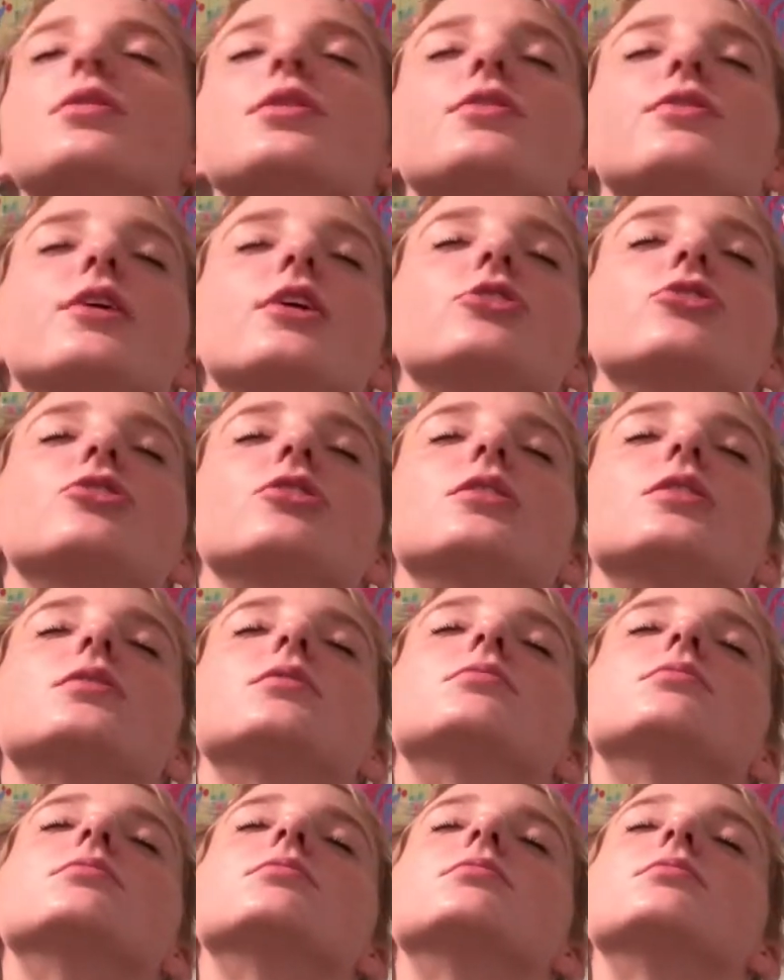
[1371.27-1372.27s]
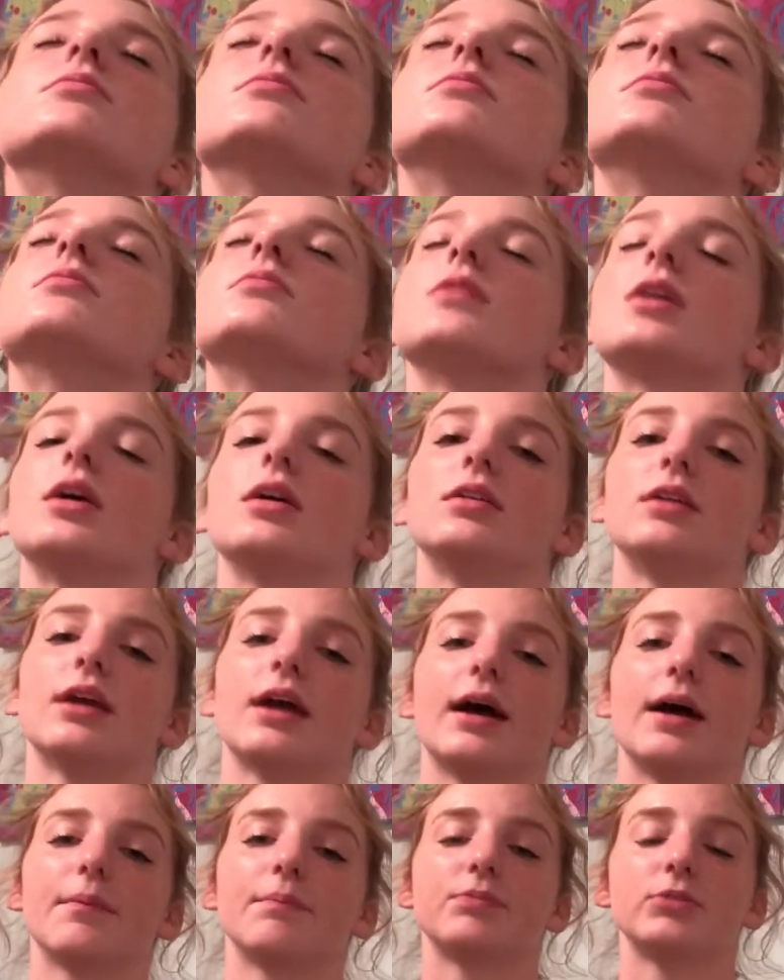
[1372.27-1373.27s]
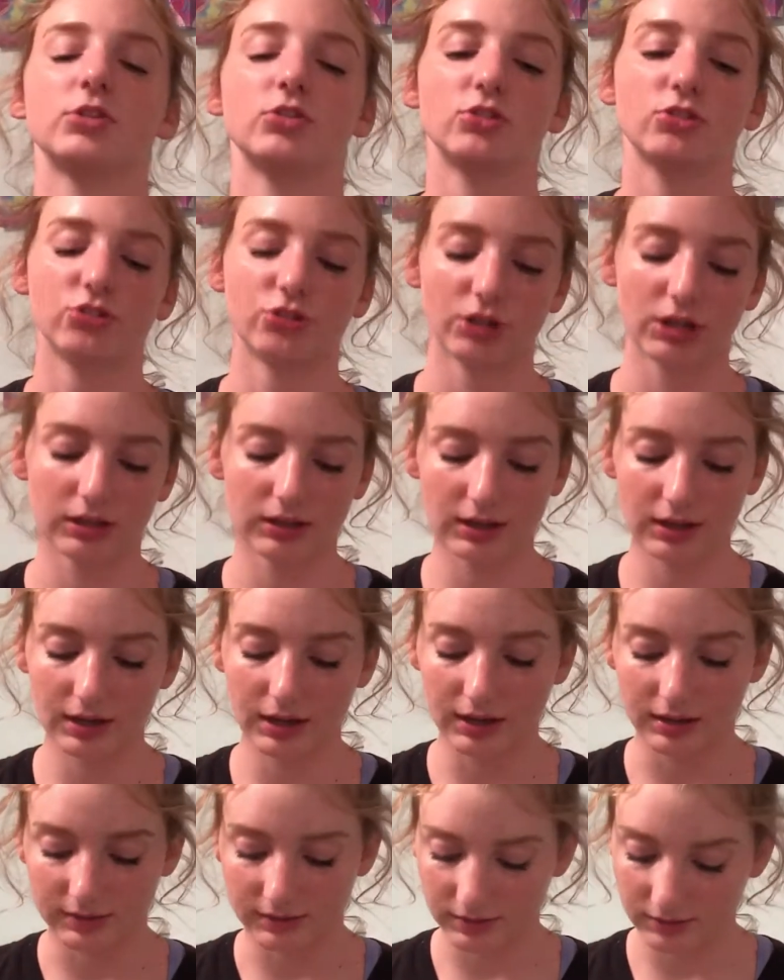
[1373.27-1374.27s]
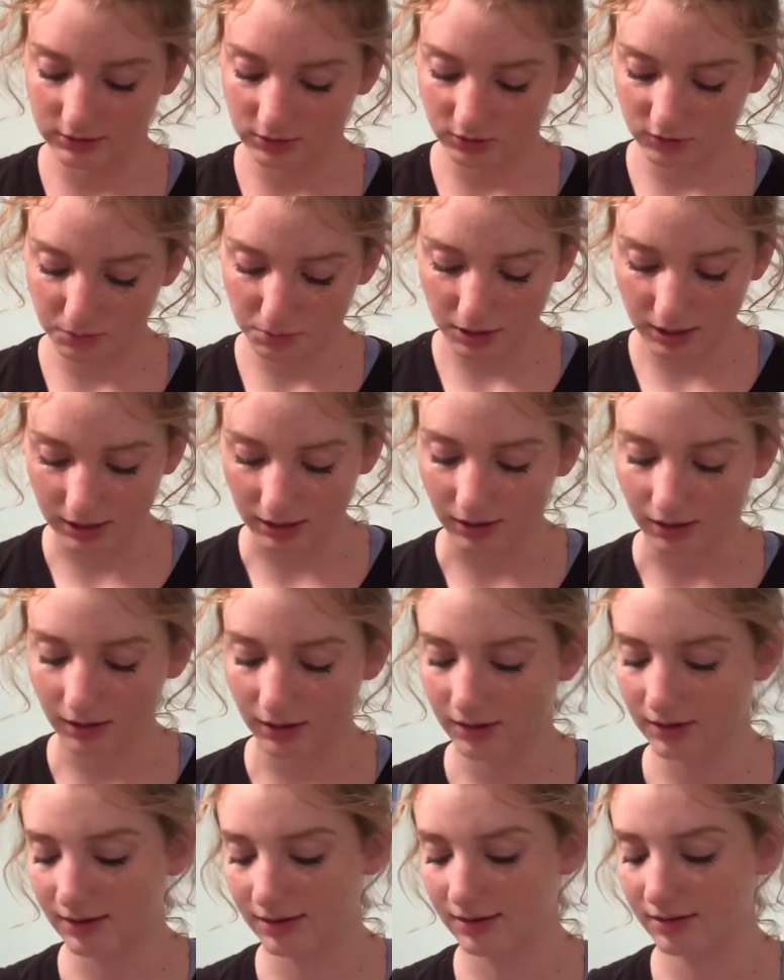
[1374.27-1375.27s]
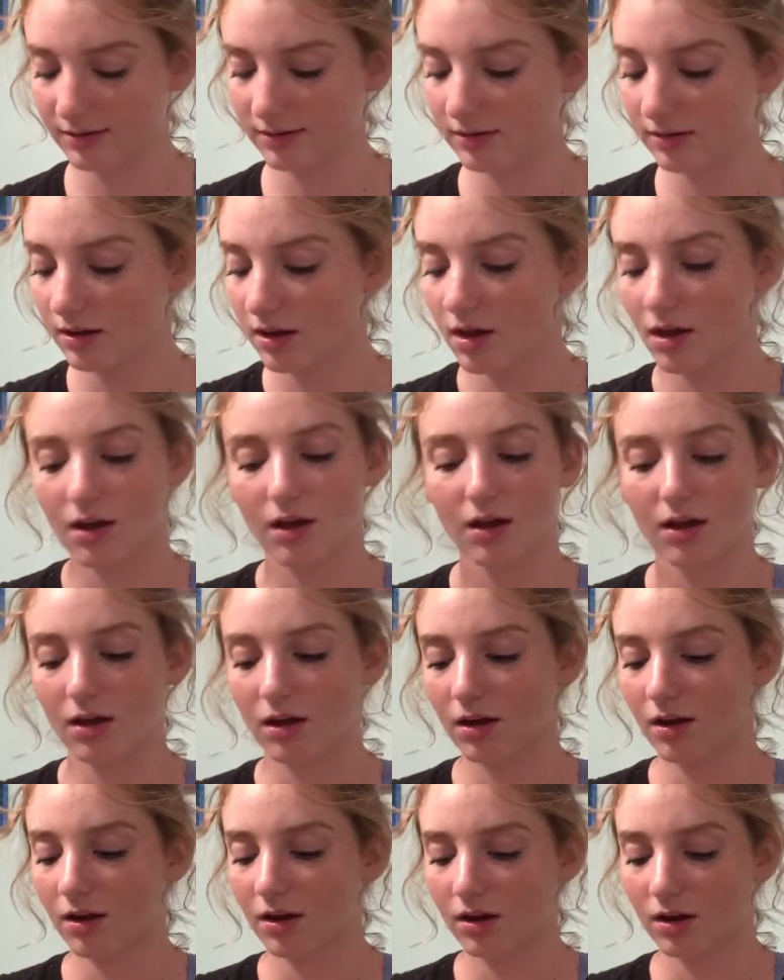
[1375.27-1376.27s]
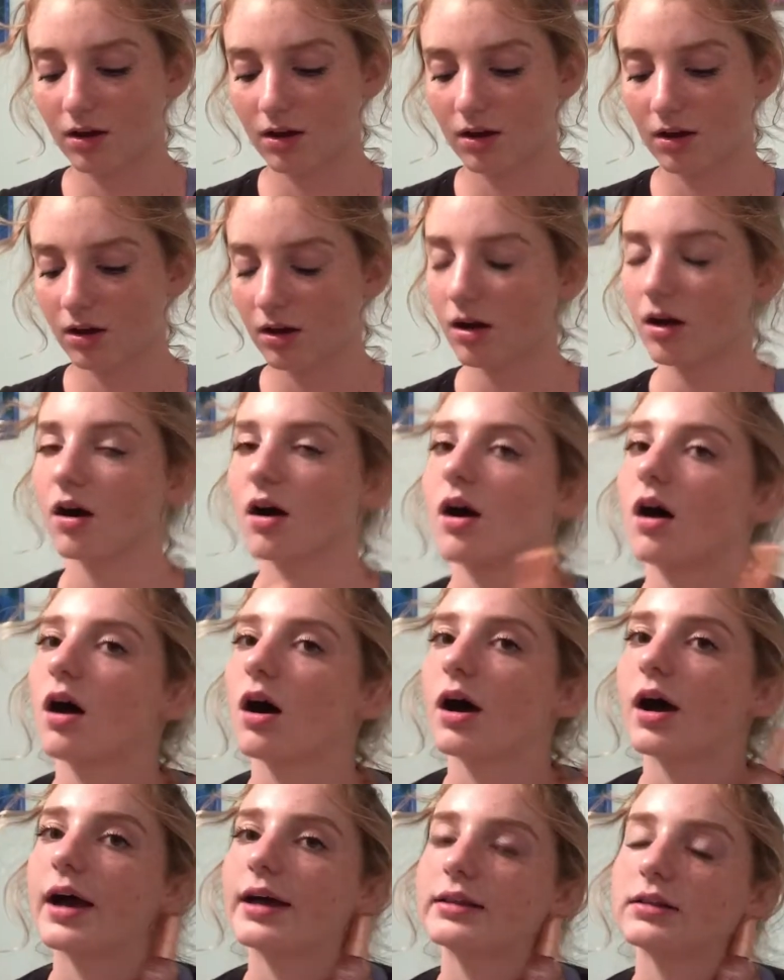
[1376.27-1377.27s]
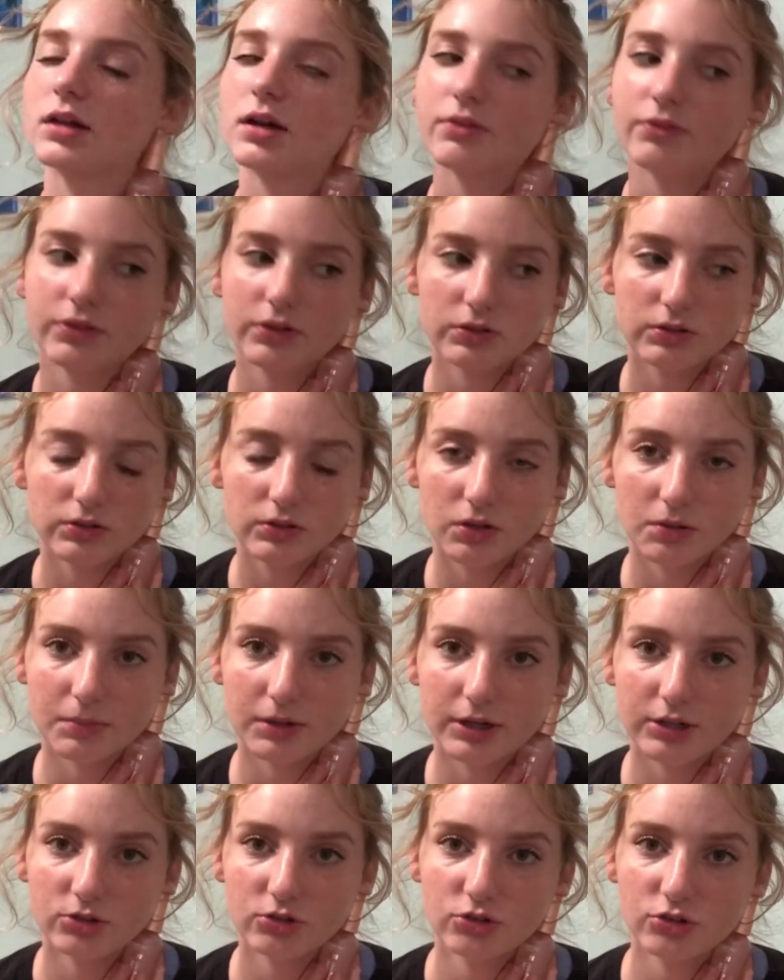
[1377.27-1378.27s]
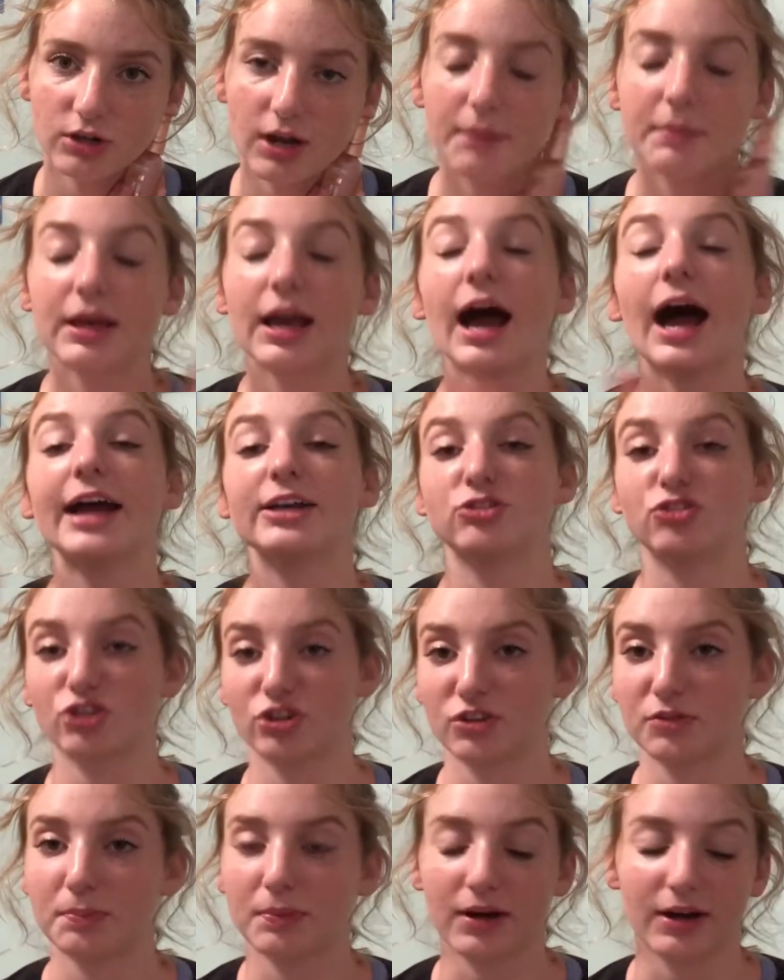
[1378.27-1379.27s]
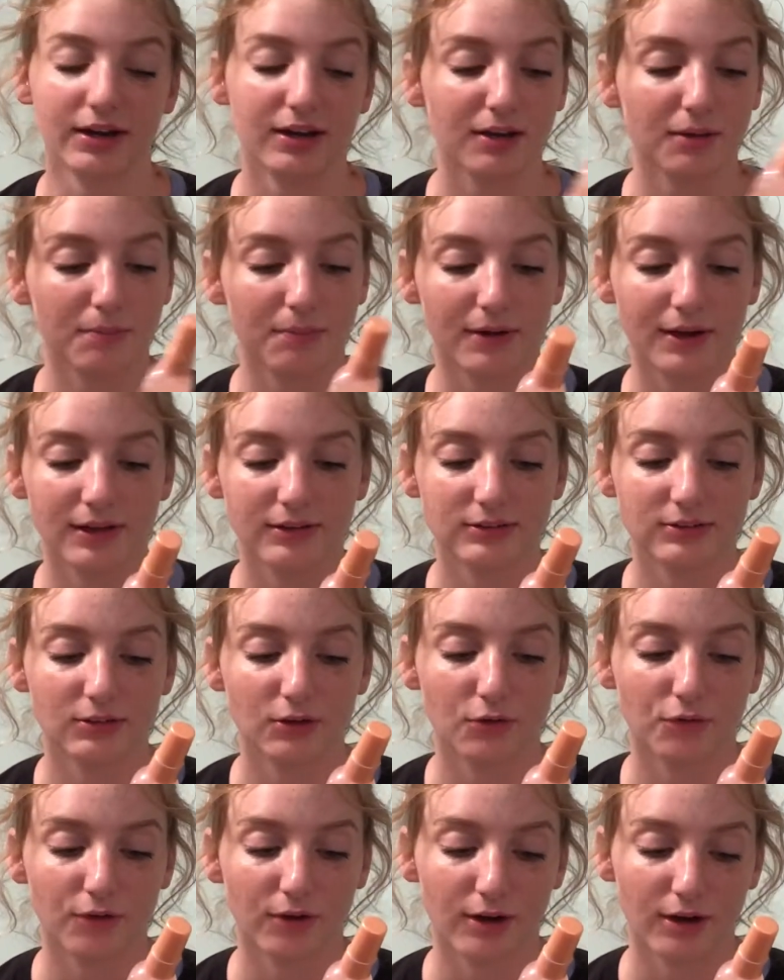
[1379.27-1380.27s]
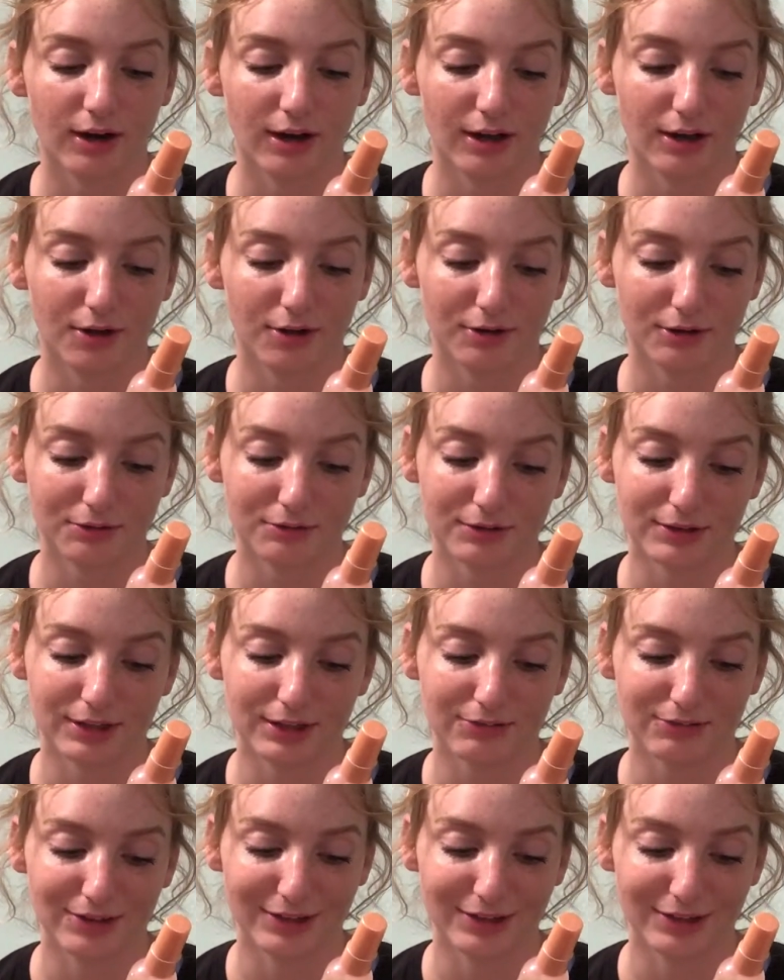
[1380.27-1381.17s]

refreshing, and yeah, you just shake it and then you spray it, and oh, I love this so much. I mean, I just bought it, but so far I already really